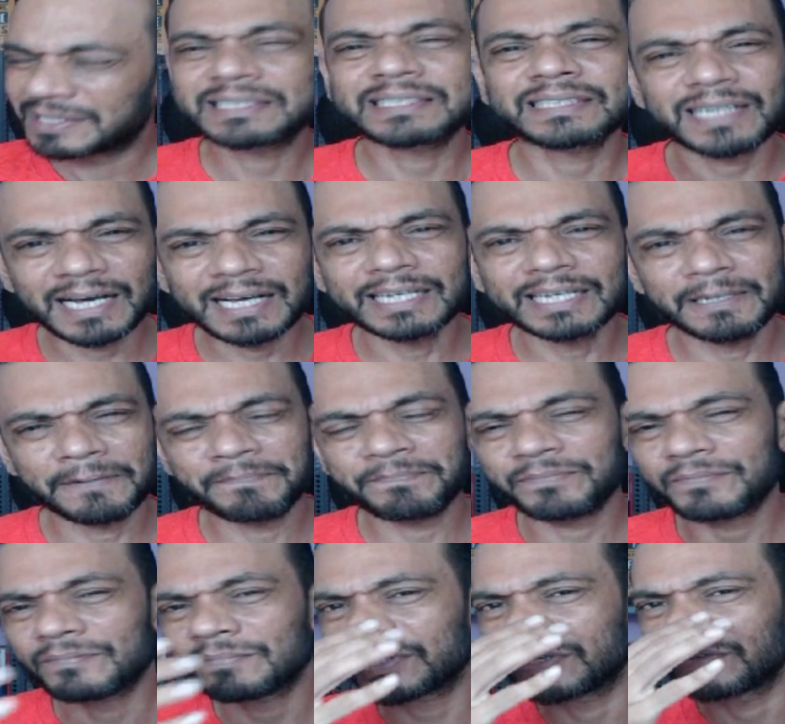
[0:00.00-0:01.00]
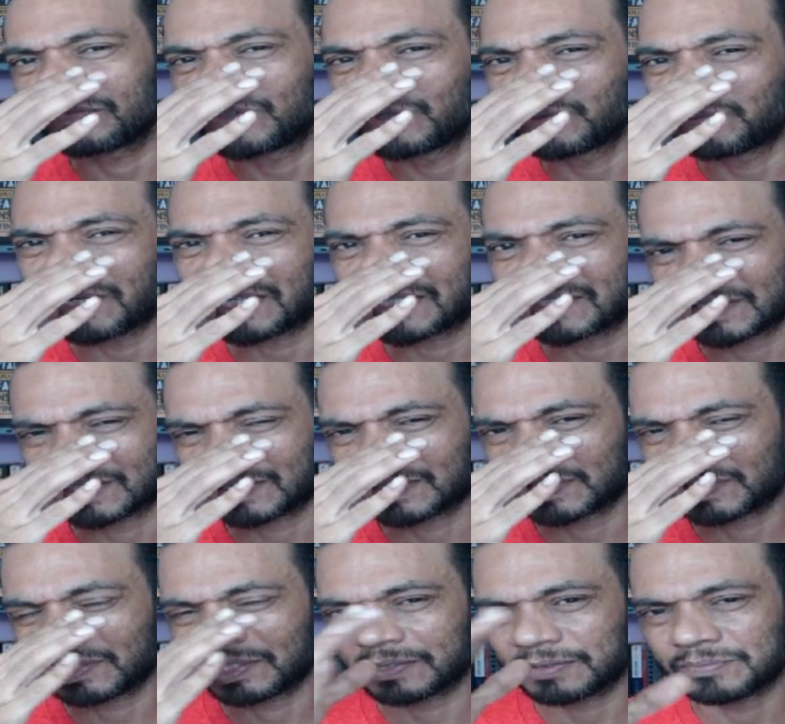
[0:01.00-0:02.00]
Try few
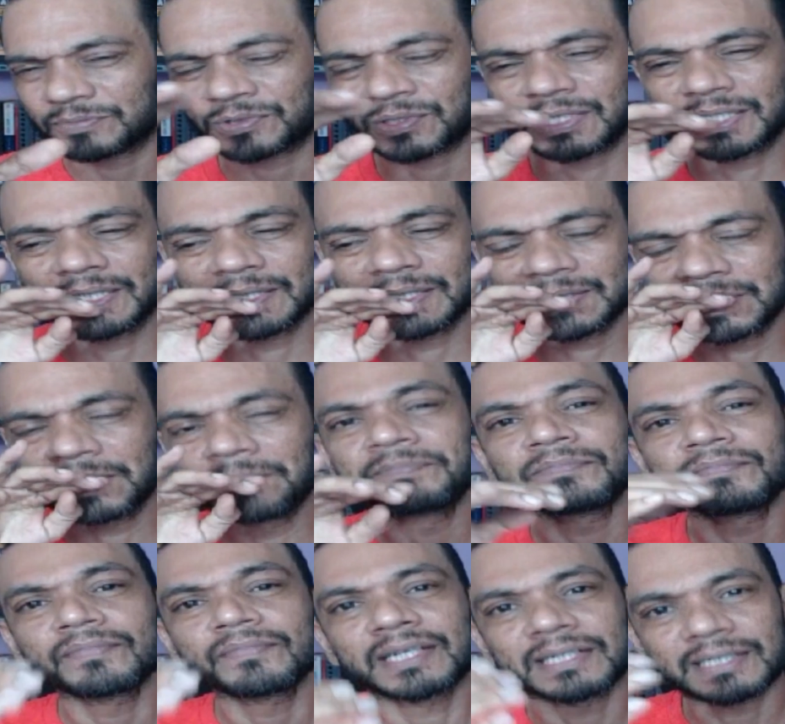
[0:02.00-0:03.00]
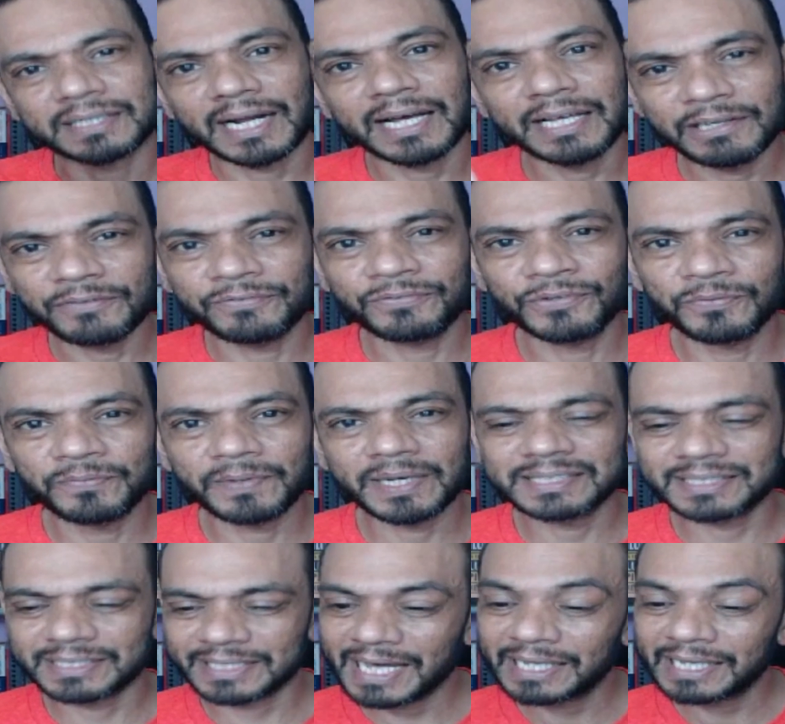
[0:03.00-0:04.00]
pens. Sorry, dears. Try few
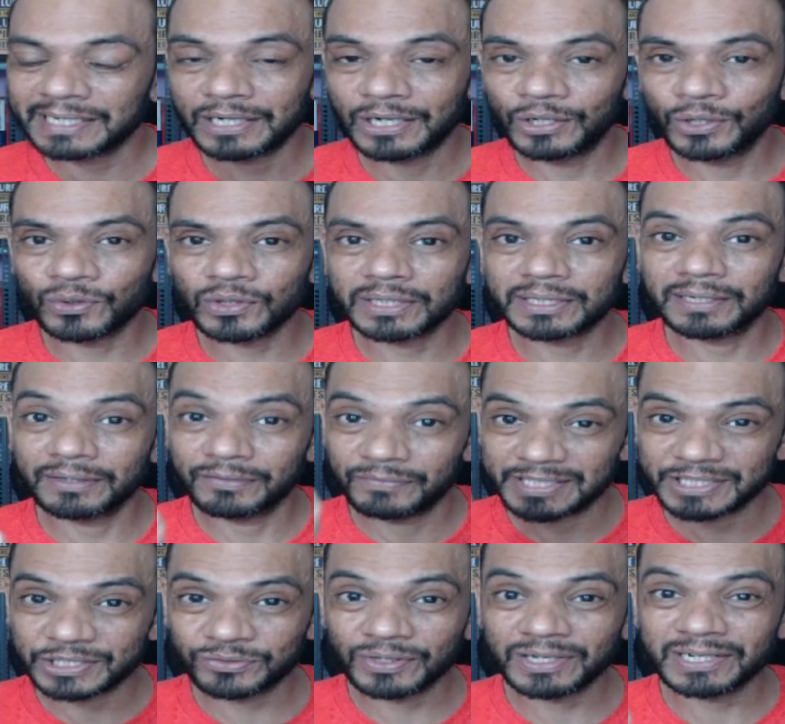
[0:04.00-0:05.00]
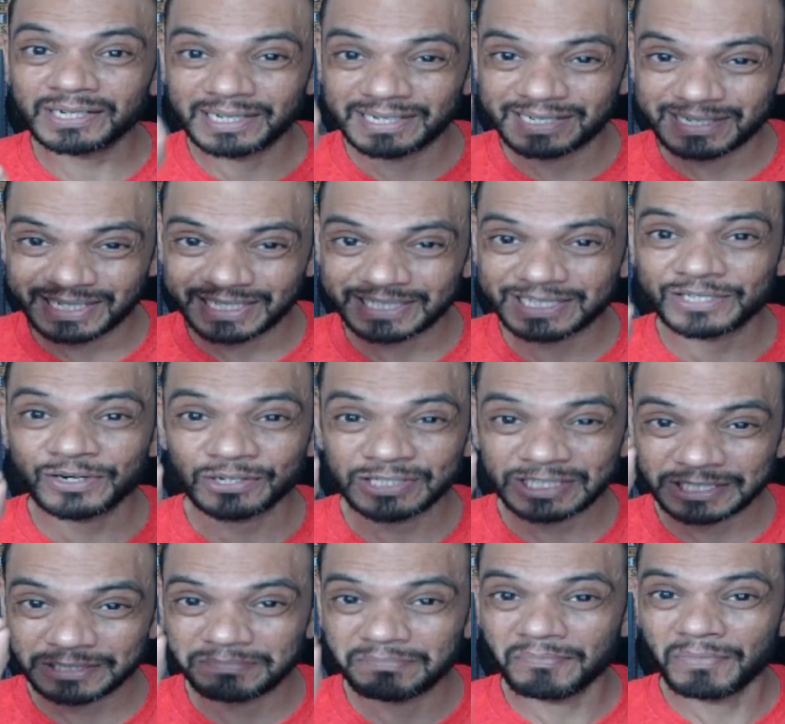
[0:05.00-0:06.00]
pens and look which one does
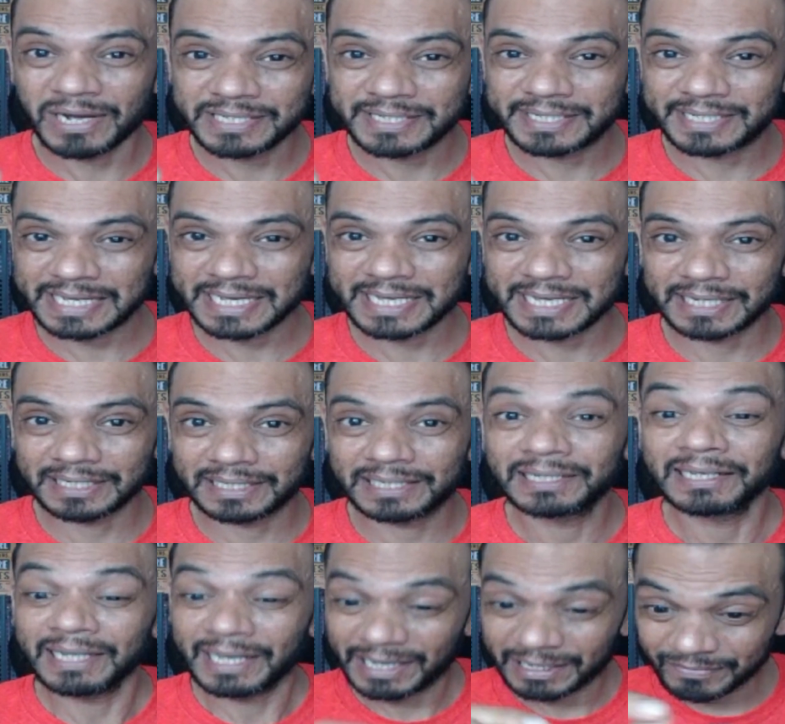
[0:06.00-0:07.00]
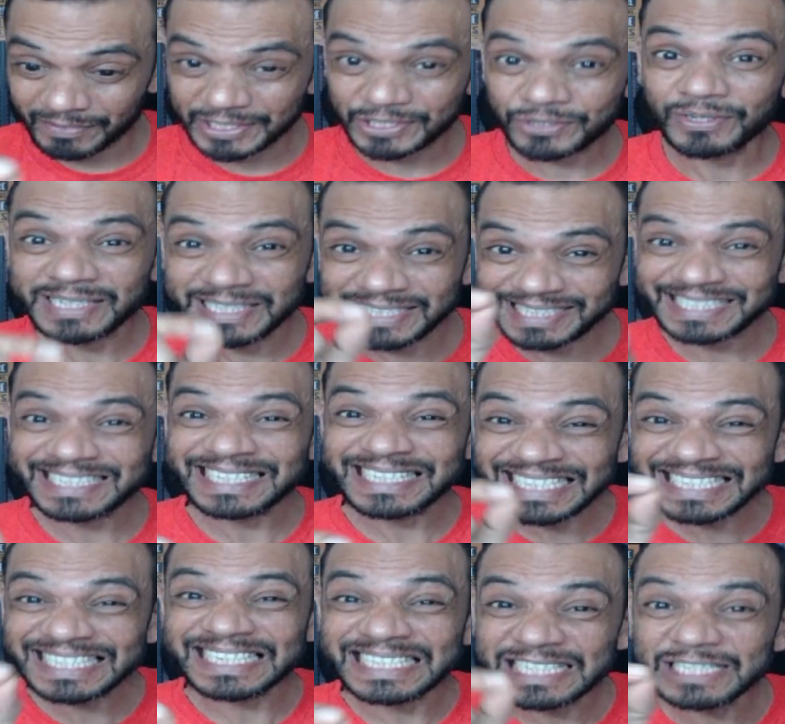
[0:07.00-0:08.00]
not smudge ink and which one is
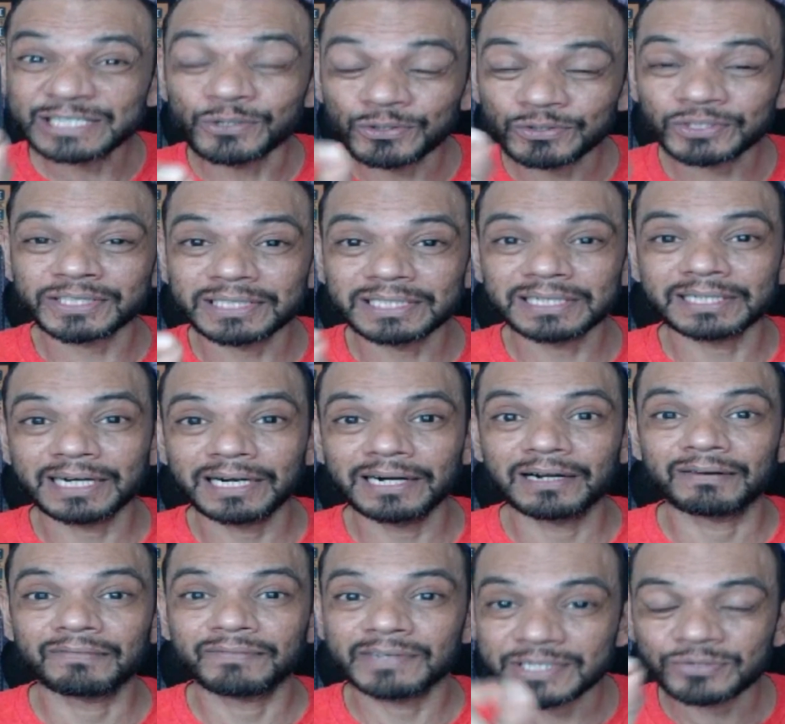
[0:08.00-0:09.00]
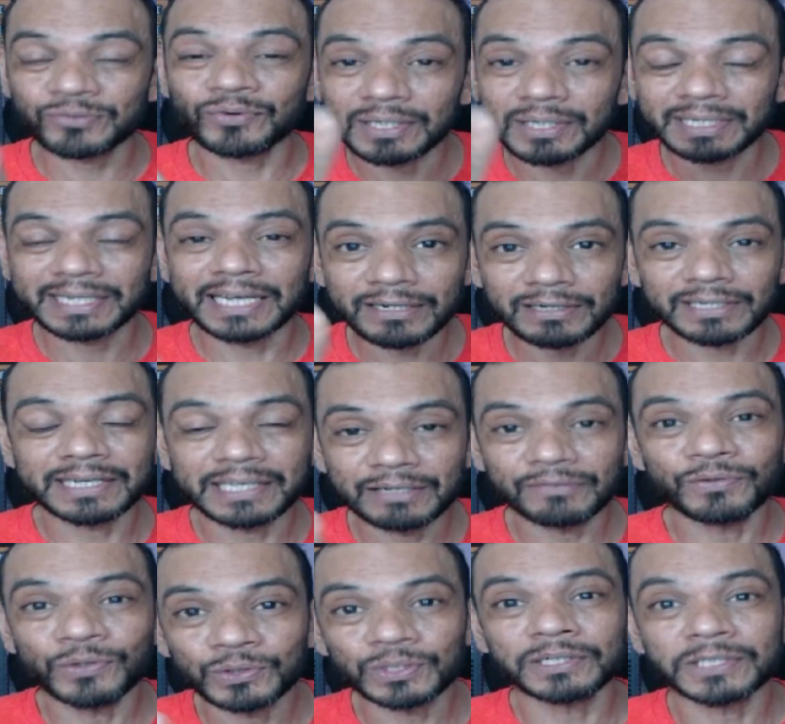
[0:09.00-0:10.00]
easy to circle, which one can
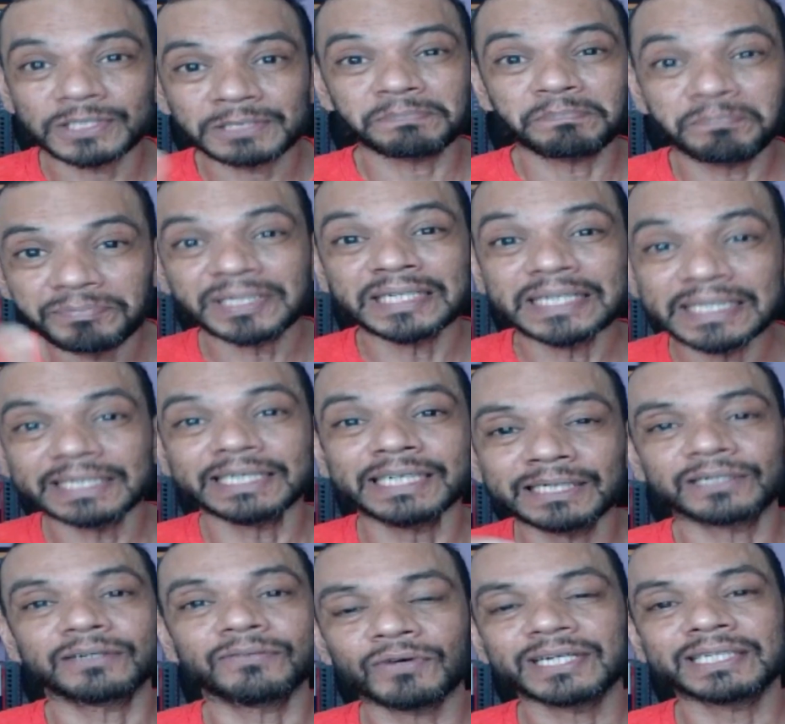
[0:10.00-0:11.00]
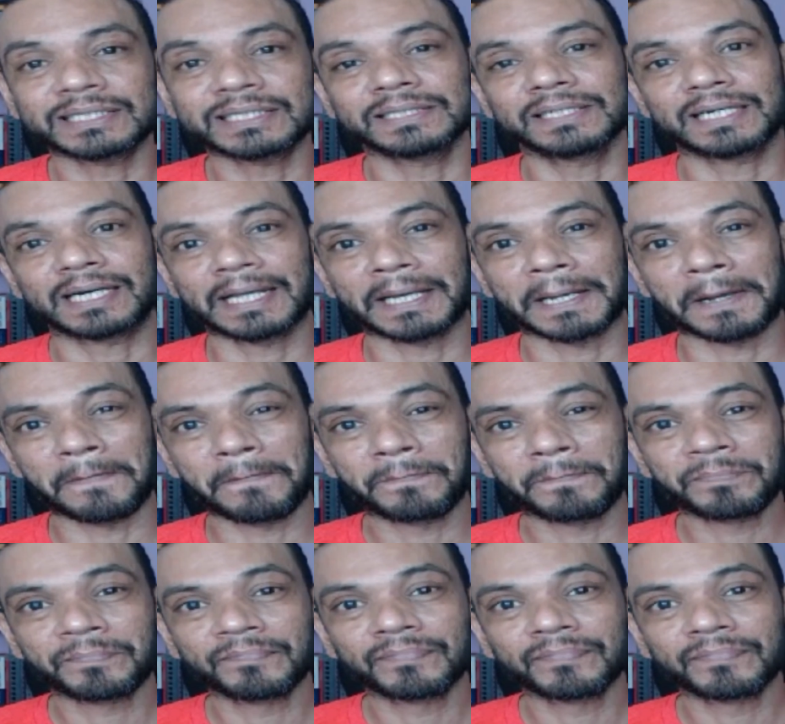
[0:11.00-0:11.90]
give you the speed while circling,